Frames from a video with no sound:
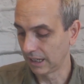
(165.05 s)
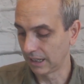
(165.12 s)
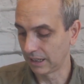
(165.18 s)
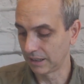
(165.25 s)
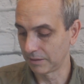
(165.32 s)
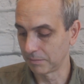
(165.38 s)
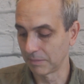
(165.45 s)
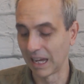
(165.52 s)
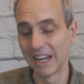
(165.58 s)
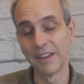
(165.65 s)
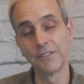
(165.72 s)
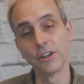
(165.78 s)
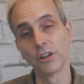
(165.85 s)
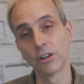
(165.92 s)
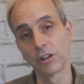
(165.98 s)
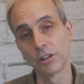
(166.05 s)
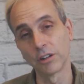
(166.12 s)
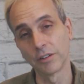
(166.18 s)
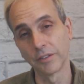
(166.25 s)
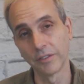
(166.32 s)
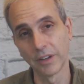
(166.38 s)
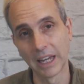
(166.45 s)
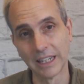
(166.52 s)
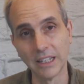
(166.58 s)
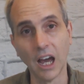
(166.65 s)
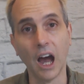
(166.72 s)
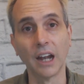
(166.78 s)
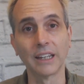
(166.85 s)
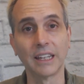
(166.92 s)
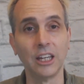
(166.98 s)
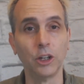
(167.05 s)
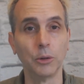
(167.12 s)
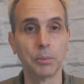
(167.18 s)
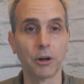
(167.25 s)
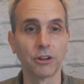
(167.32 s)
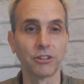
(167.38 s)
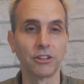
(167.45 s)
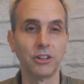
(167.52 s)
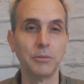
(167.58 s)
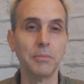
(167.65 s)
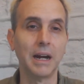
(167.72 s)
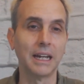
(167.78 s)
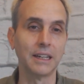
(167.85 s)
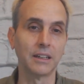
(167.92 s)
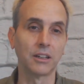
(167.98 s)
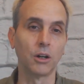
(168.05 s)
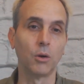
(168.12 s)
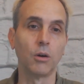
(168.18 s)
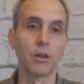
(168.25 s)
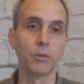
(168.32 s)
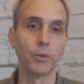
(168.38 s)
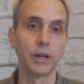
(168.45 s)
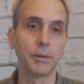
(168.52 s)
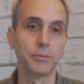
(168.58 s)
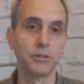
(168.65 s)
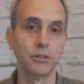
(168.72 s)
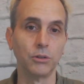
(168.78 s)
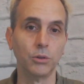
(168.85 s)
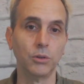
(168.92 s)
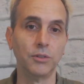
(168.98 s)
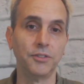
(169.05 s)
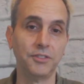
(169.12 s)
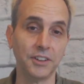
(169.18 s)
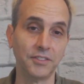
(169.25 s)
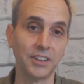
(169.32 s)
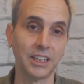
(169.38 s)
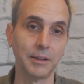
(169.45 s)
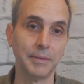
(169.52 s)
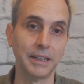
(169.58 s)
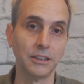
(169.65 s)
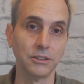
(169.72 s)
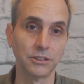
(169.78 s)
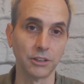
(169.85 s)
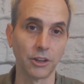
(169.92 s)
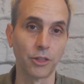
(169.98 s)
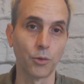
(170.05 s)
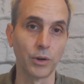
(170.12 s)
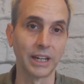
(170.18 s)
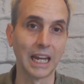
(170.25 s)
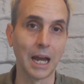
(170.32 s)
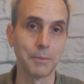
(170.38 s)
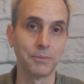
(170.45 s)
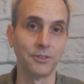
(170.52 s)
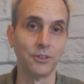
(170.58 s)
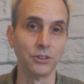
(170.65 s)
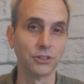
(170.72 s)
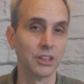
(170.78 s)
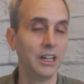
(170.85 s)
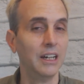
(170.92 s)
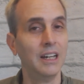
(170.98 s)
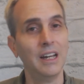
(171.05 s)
Um, and if you're a non-keto person, you might go all the way up to 15 ml, so three capfuls.